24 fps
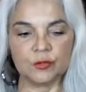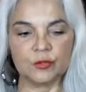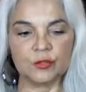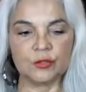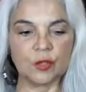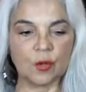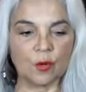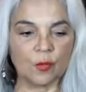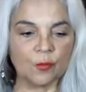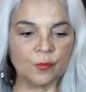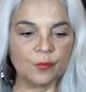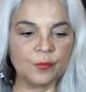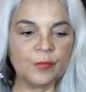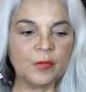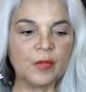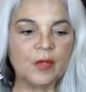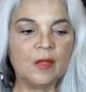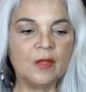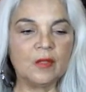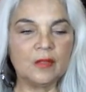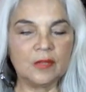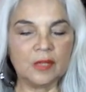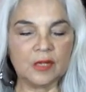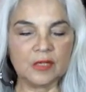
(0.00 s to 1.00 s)
So
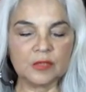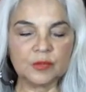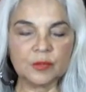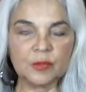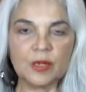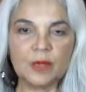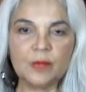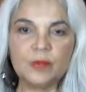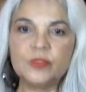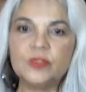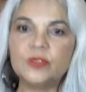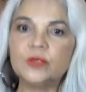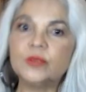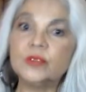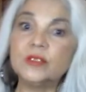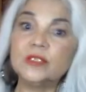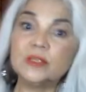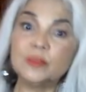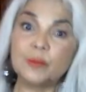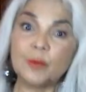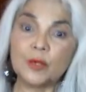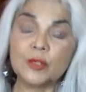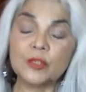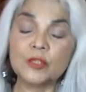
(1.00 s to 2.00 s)
that's what I've been doing,
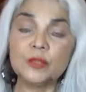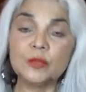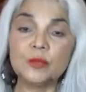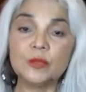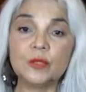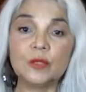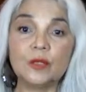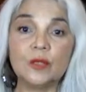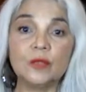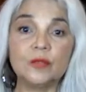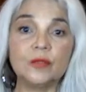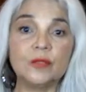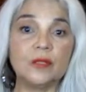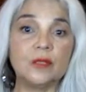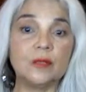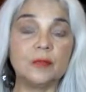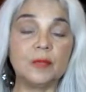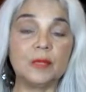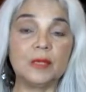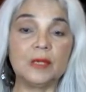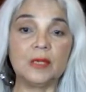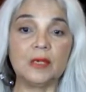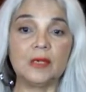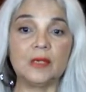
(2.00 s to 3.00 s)
especially with clothing,
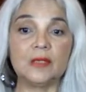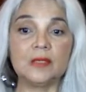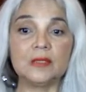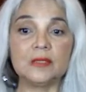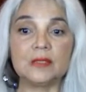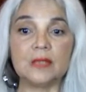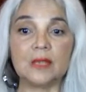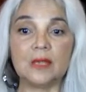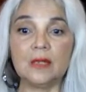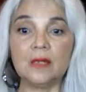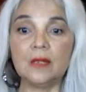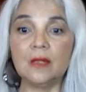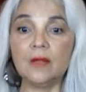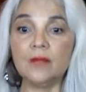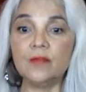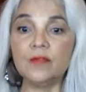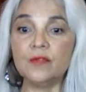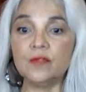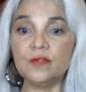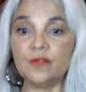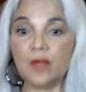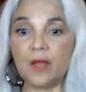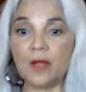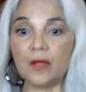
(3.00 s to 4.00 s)
because I love
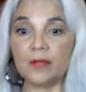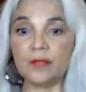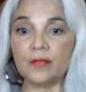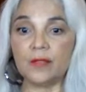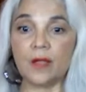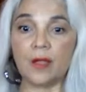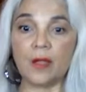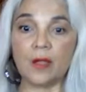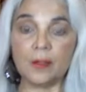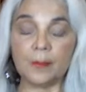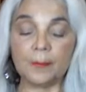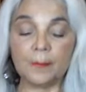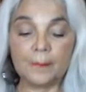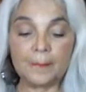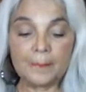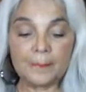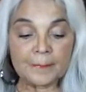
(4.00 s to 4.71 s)
the fact that